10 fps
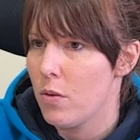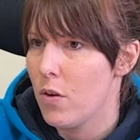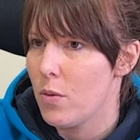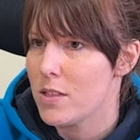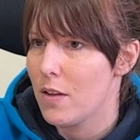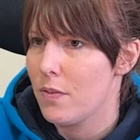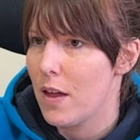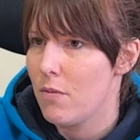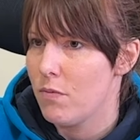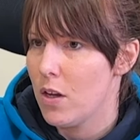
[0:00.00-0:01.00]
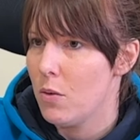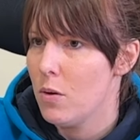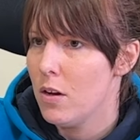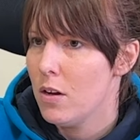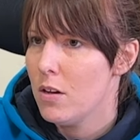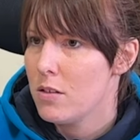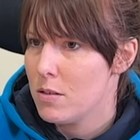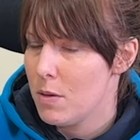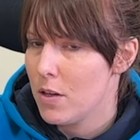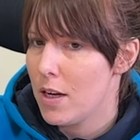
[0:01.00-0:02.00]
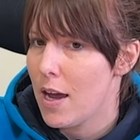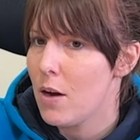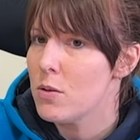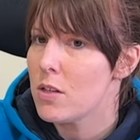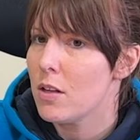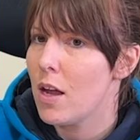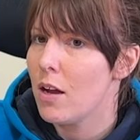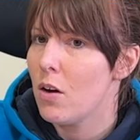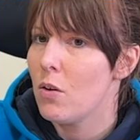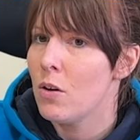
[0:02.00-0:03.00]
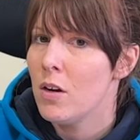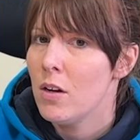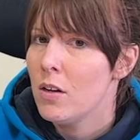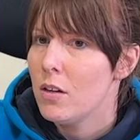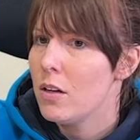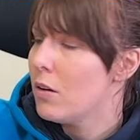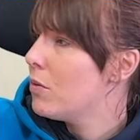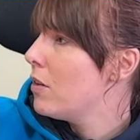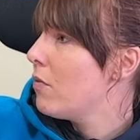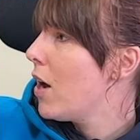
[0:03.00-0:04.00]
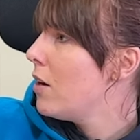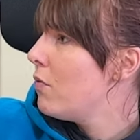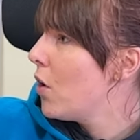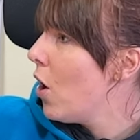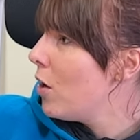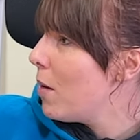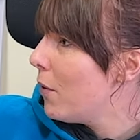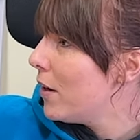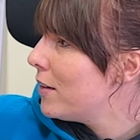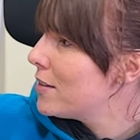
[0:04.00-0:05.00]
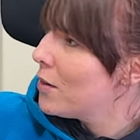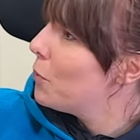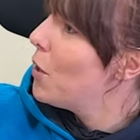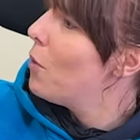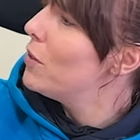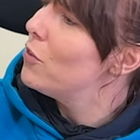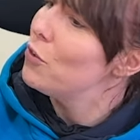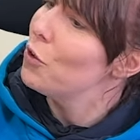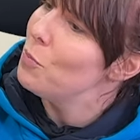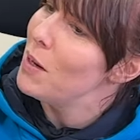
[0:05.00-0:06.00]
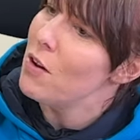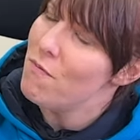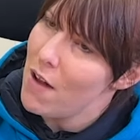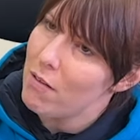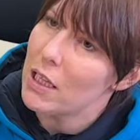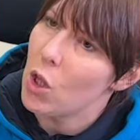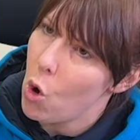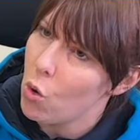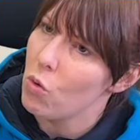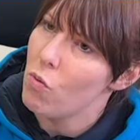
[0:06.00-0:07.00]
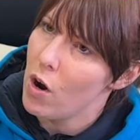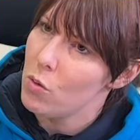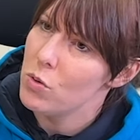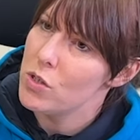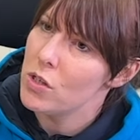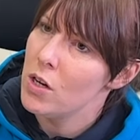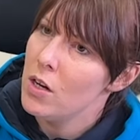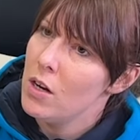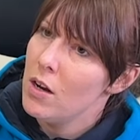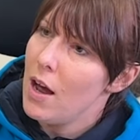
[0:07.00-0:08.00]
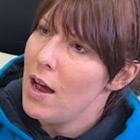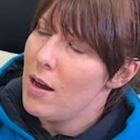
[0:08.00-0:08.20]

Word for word: we've always had that view to milking cows, and they're like, oh, you know, they've kind of forgotten about it. And it's like, well, no, it's just been a very long mm-hmm, road. Mm-hmm. mm-hmm.